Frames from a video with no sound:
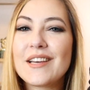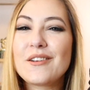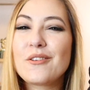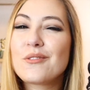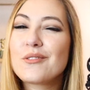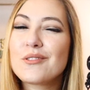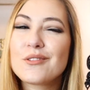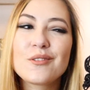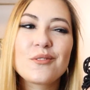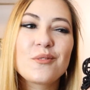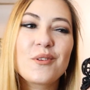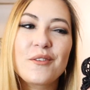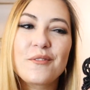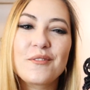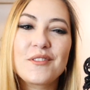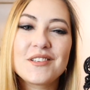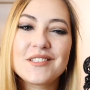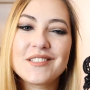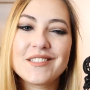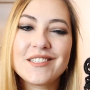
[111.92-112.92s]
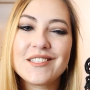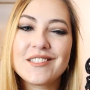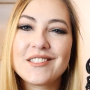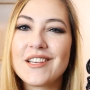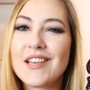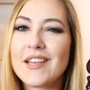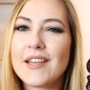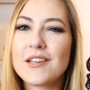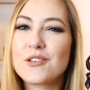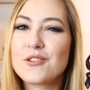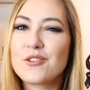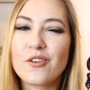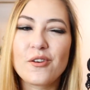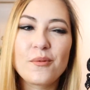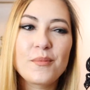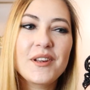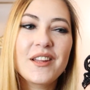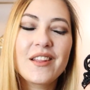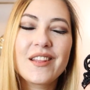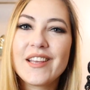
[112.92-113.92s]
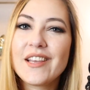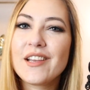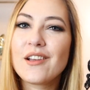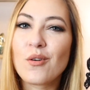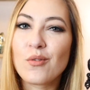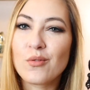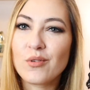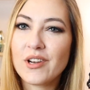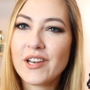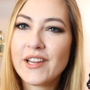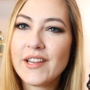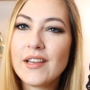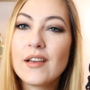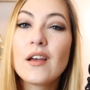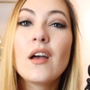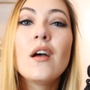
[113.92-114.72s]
I don't know if this is a German thing only,